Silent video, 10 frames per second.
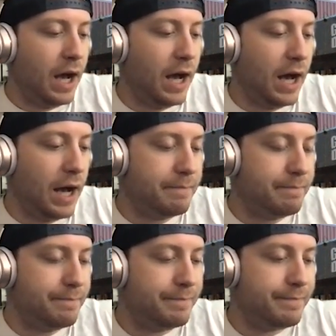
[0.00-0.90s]

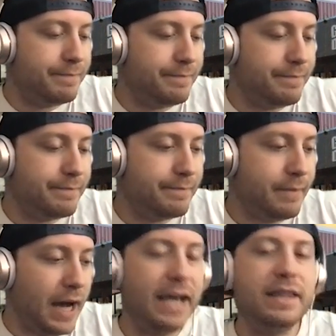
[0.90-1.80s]
Um,
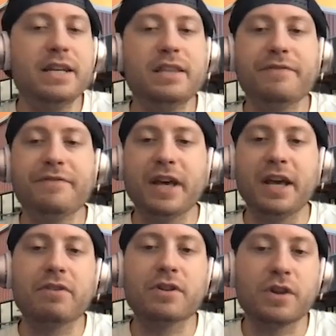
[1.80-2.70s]
I think the
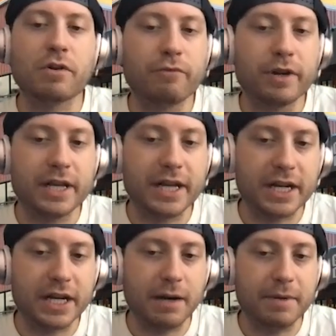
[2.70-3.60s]
flavors are really
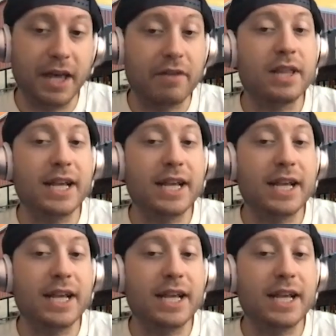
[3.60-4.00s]
going to come together.